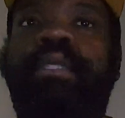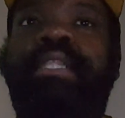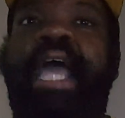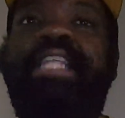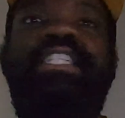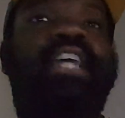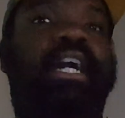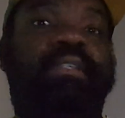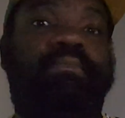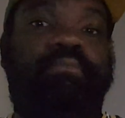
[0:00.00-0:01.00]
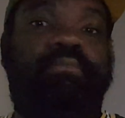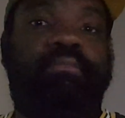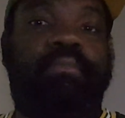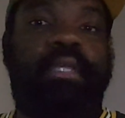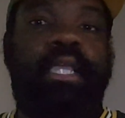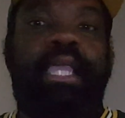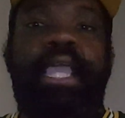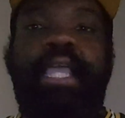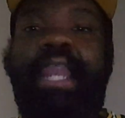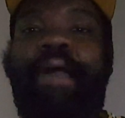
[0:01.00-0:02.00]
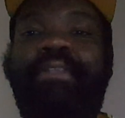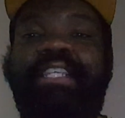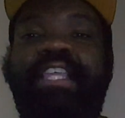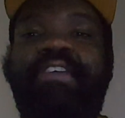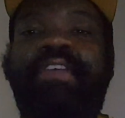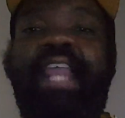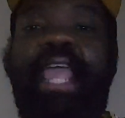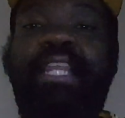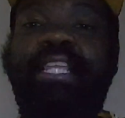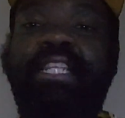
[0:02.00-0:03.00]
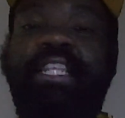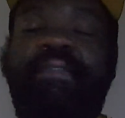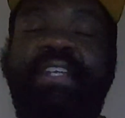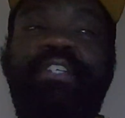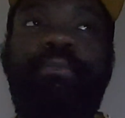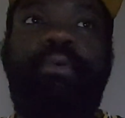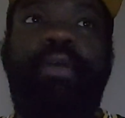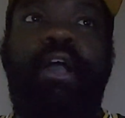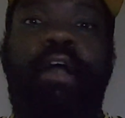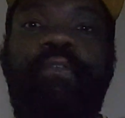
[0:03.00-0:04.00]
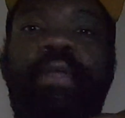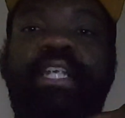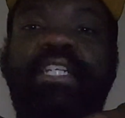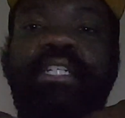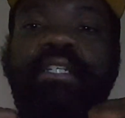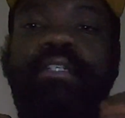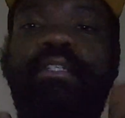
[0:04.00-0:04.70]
that's done. And now it's the Elite Eight, the divisional playoff, which